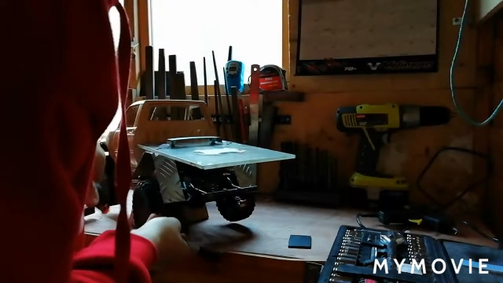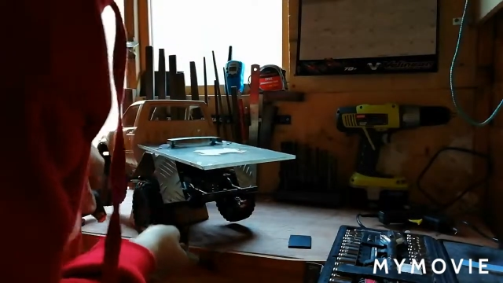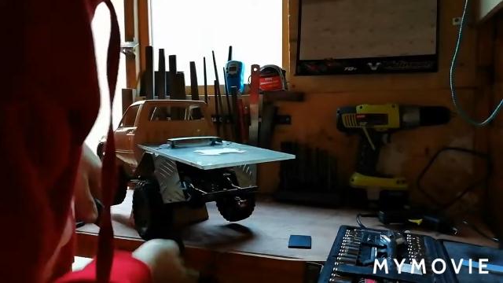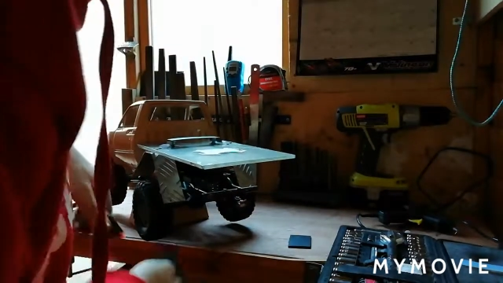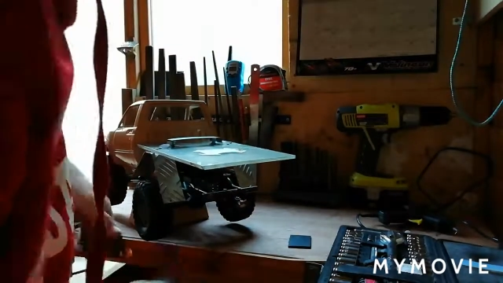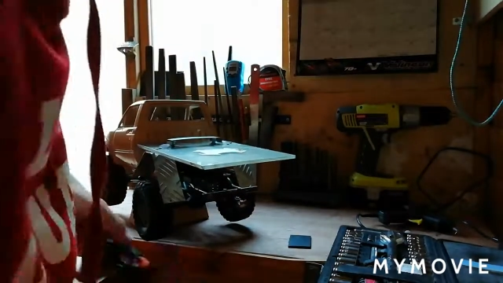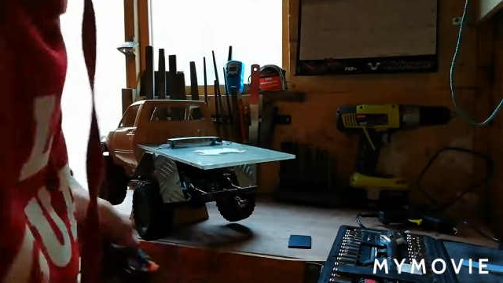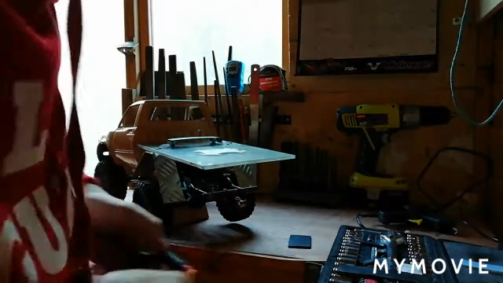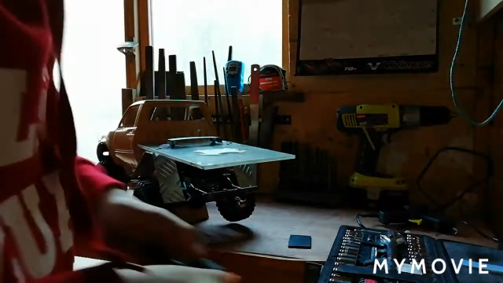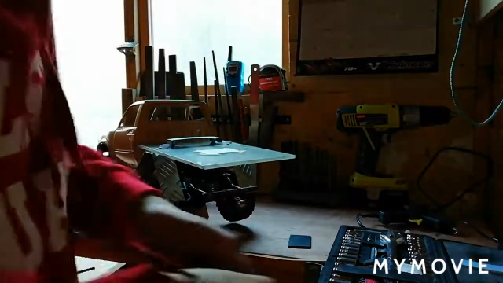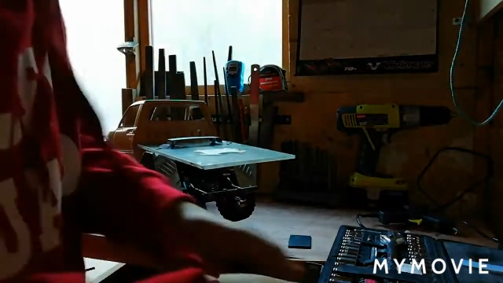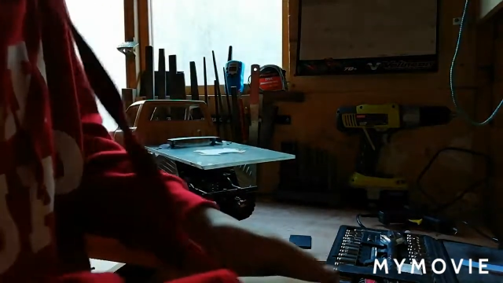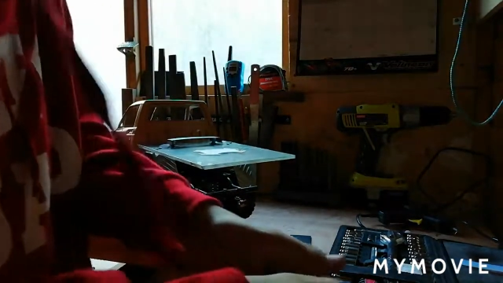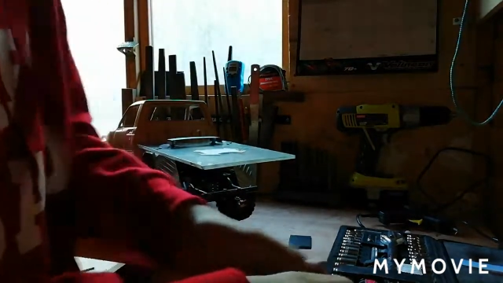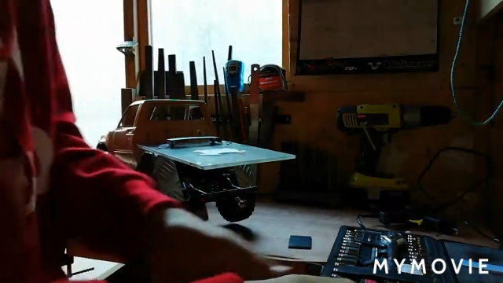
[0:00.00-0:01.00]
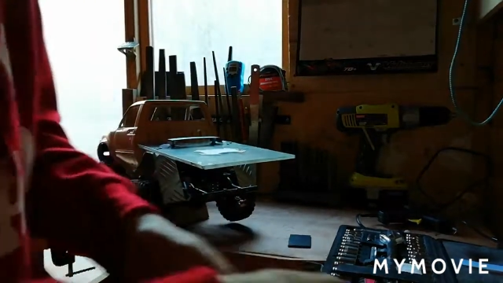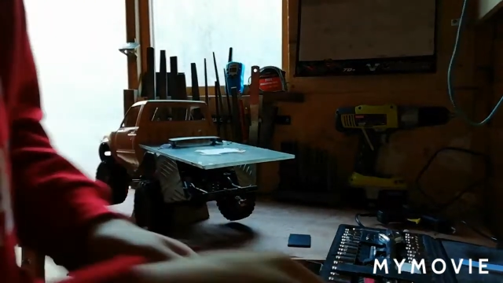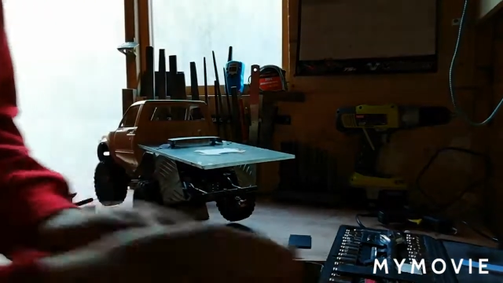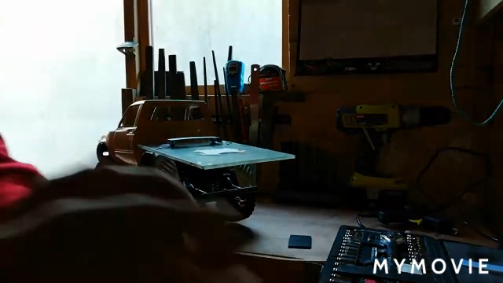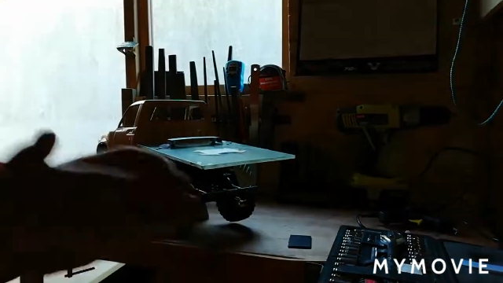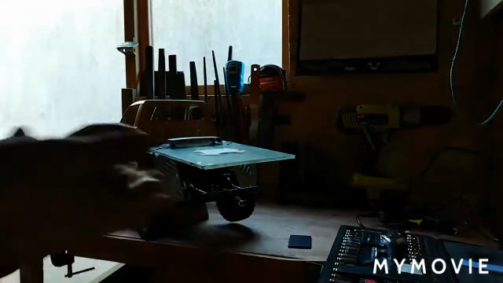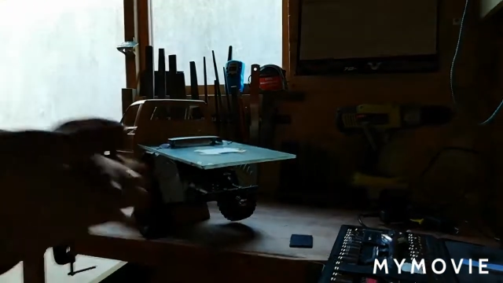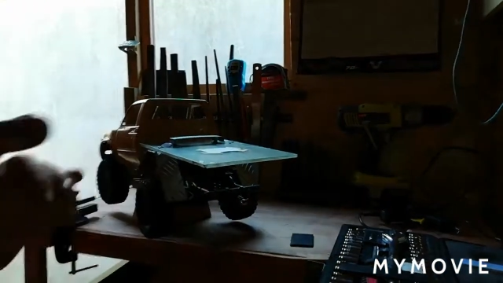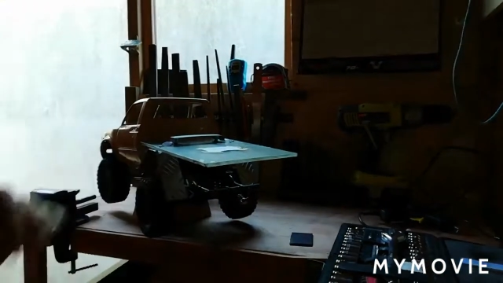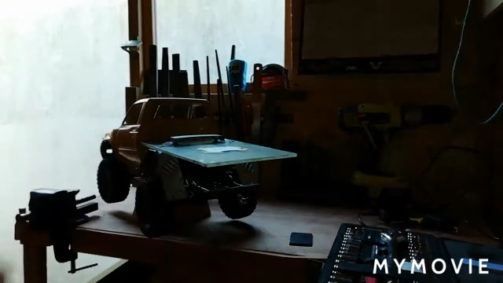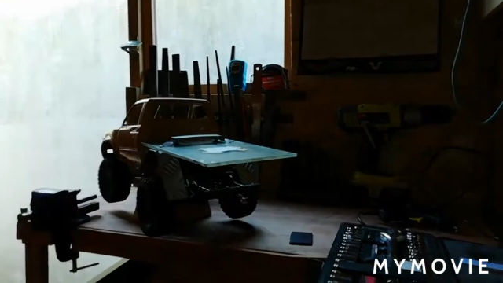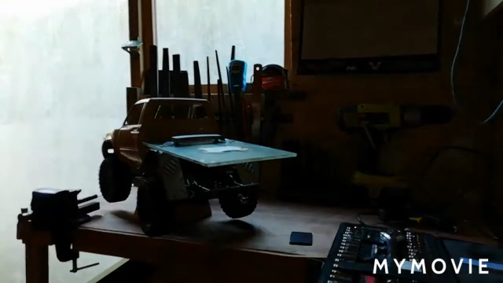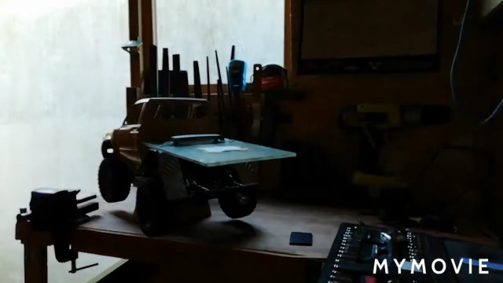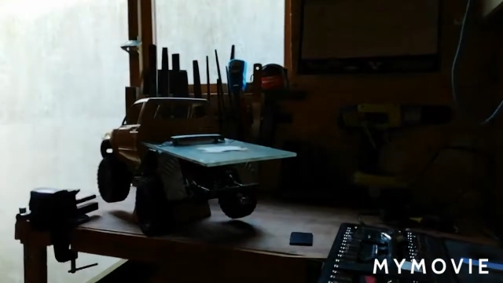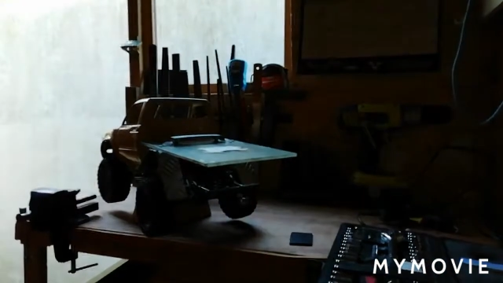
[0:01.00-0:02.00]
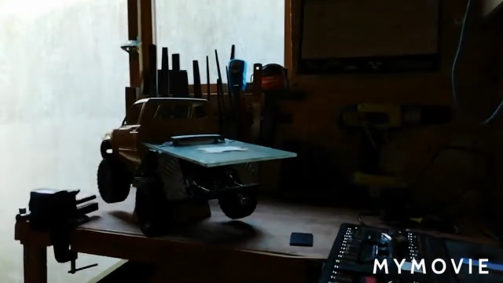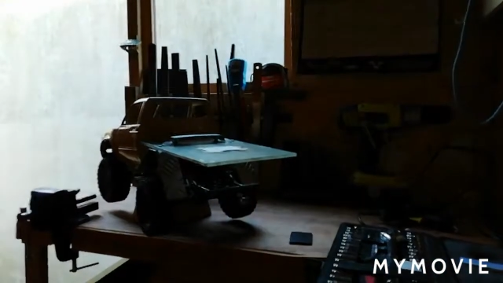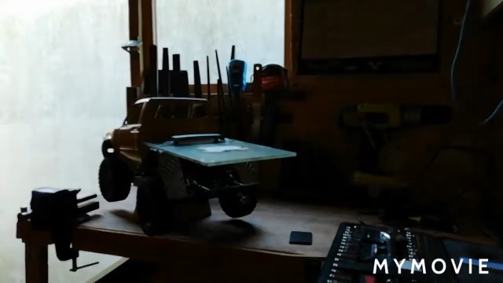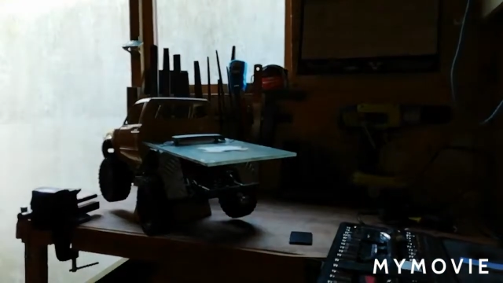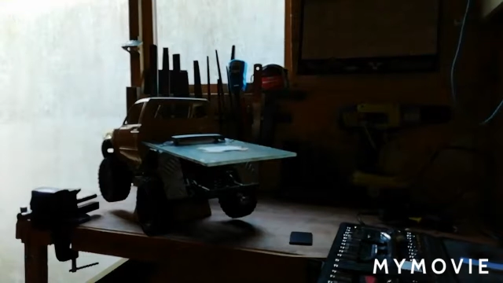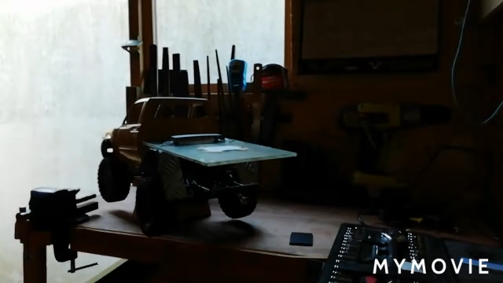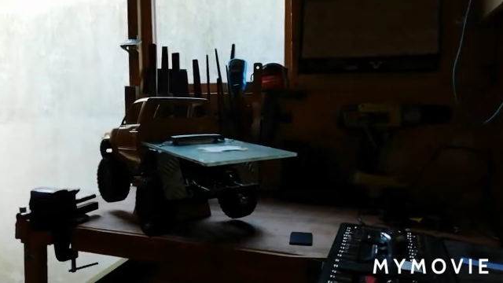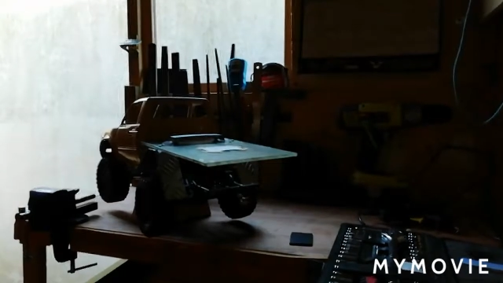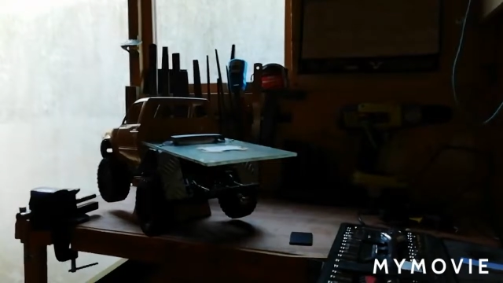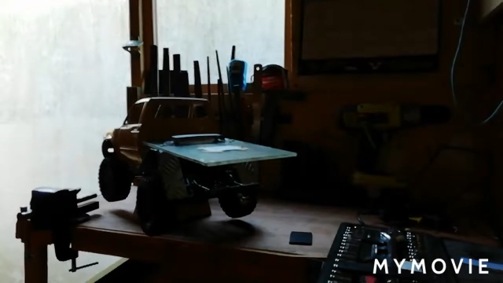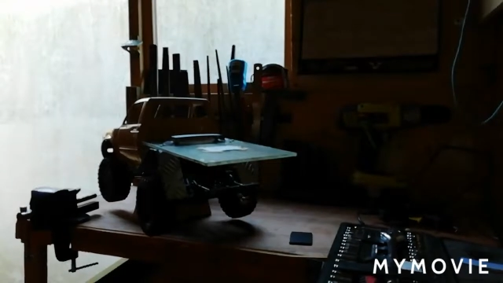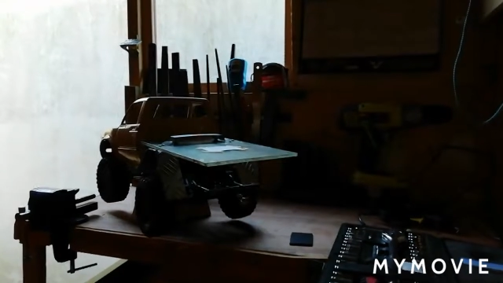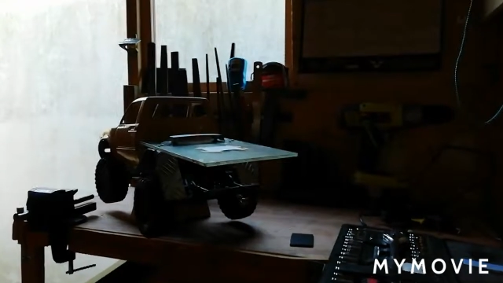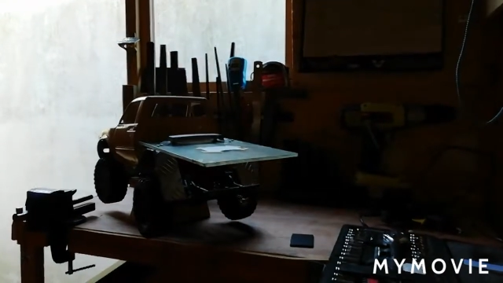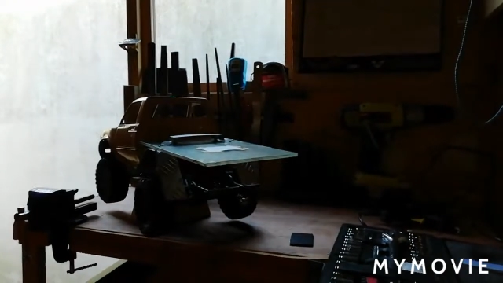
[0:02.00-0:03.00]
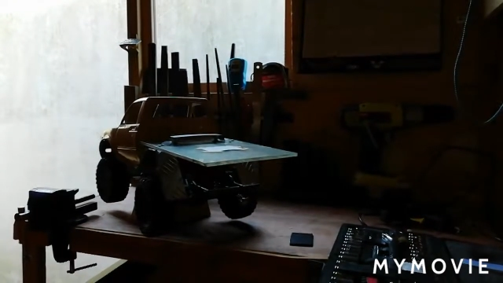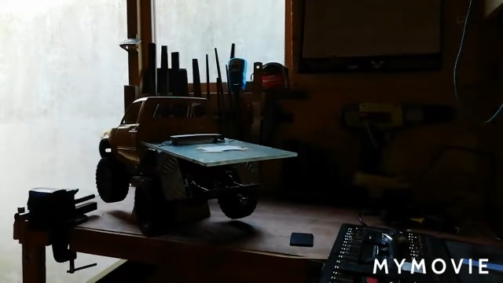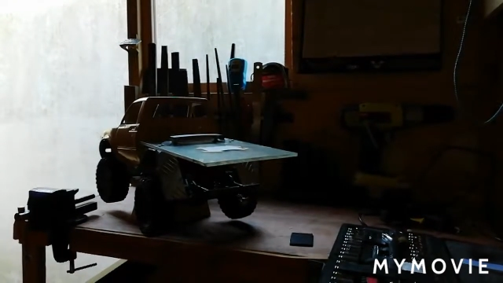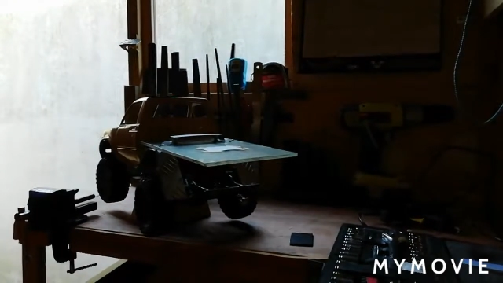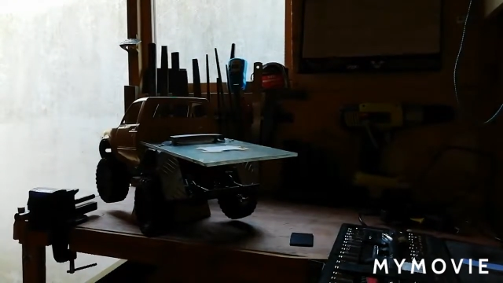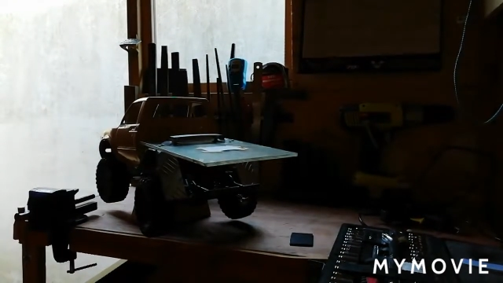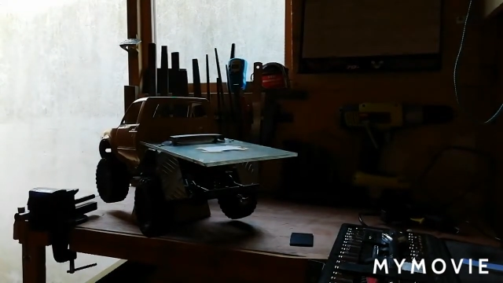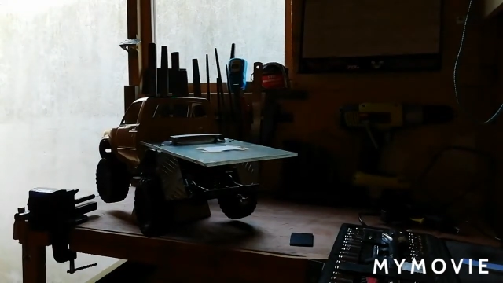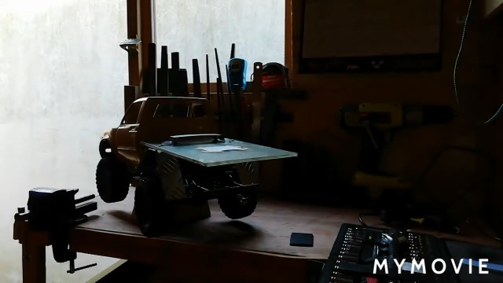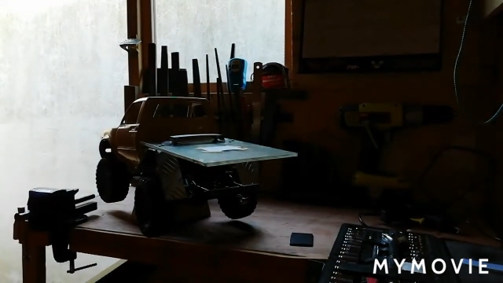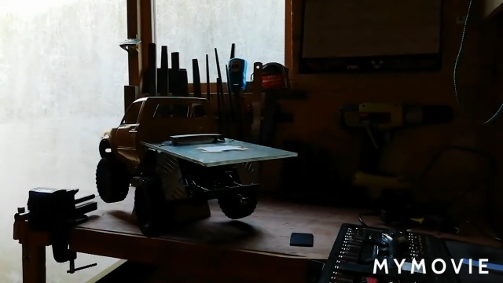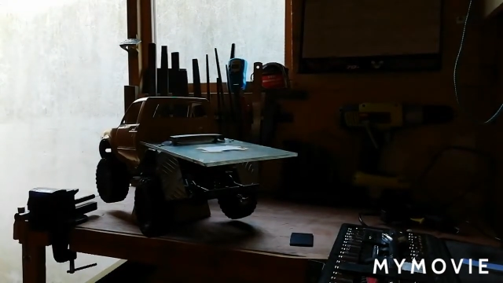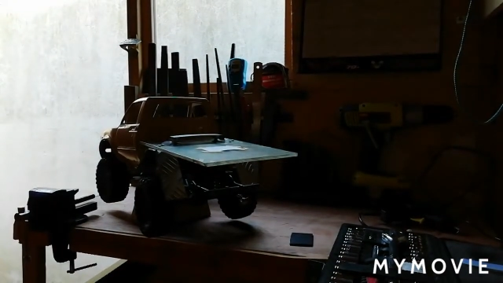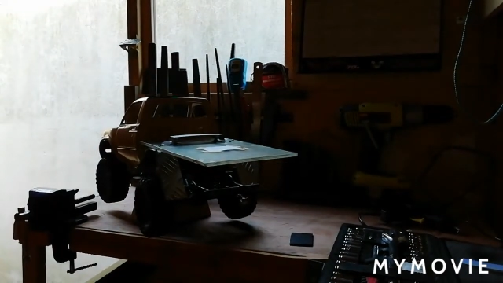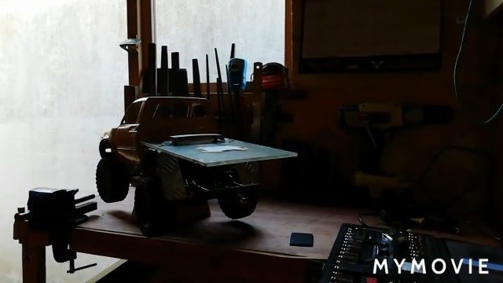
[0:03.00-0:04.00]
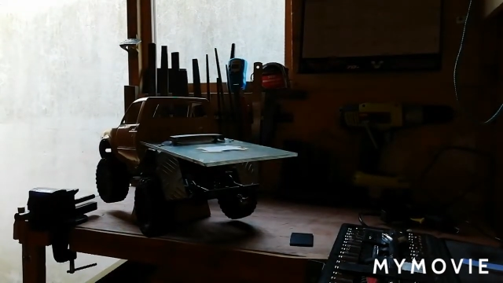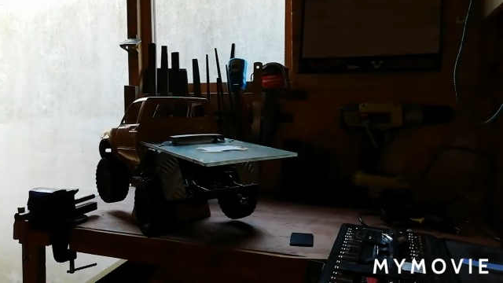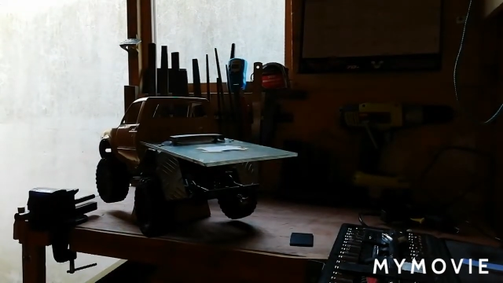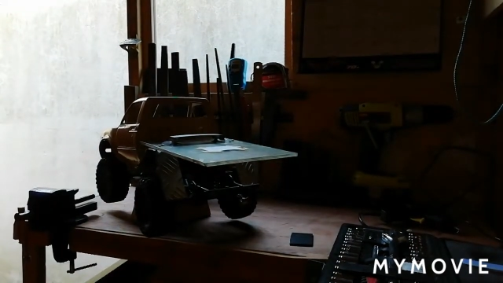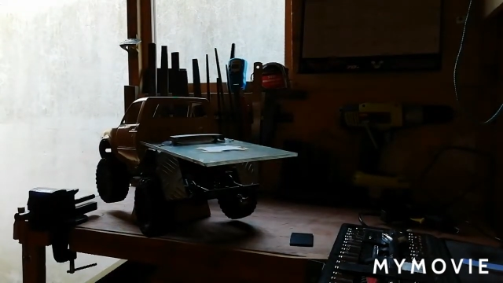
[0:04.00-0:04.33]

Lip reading: (no speaker visible)